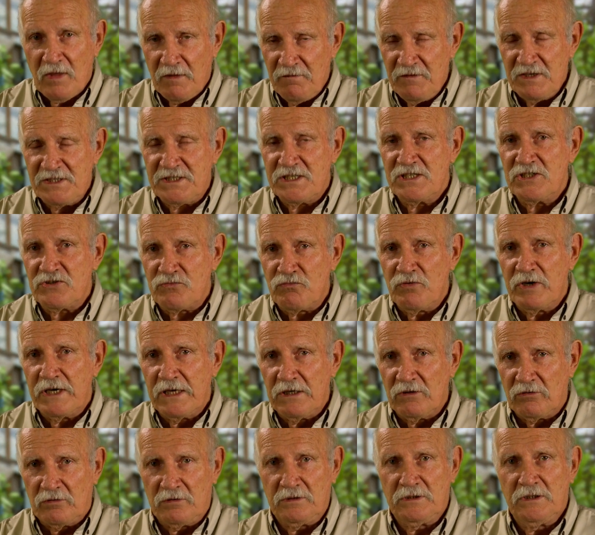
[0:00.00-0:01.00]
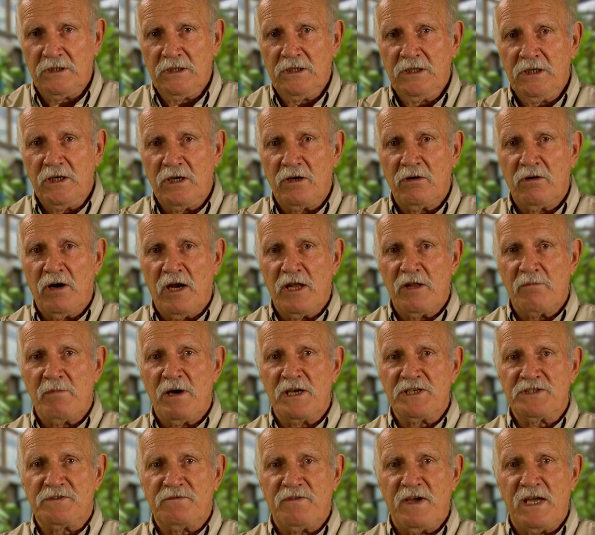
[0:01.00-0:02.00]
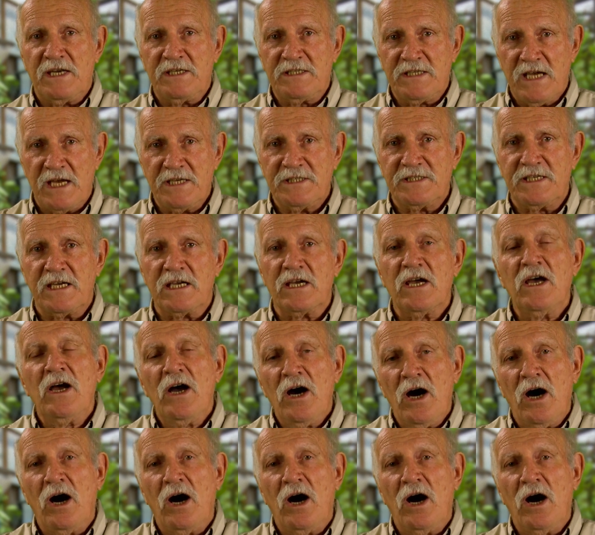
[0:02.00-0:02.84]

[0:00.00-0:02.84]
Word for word: This is real. You can grow the most fantastic